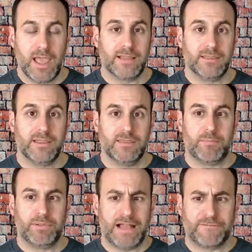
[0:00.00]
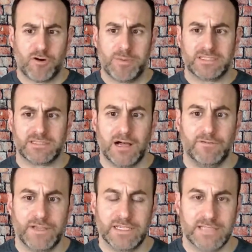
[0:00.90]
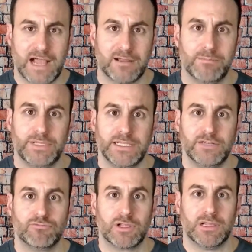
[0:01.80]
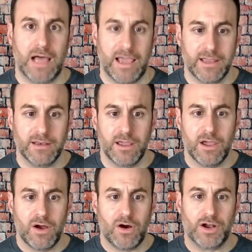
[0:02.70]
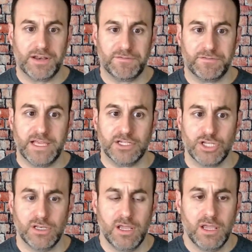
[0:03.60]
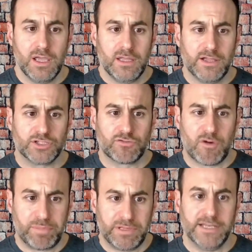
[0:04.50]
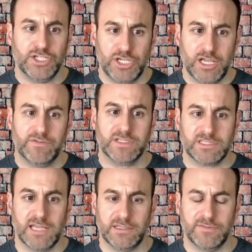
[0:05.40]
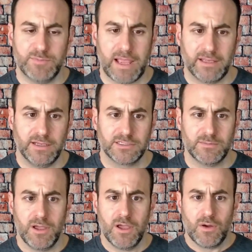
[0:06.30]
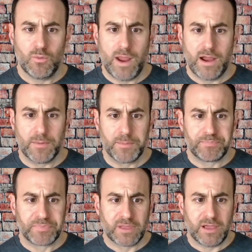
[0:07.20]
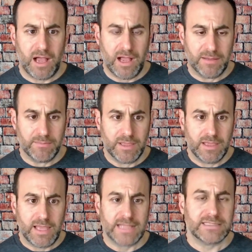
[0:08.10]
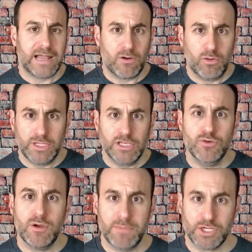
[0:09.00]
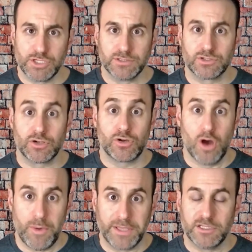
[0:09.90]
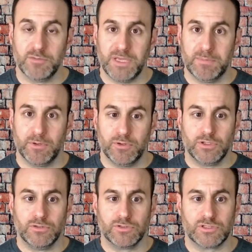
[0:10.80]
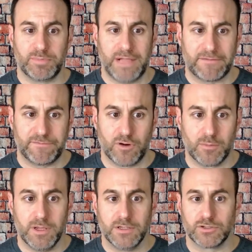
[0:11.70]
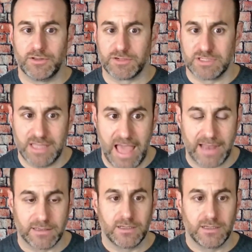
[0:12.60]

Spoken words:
The platform itself is not completely reliant on inflation. There's a replenishing of incentives mechanism where uh, it's not only new emissions going to the people who use the platform. So there's that.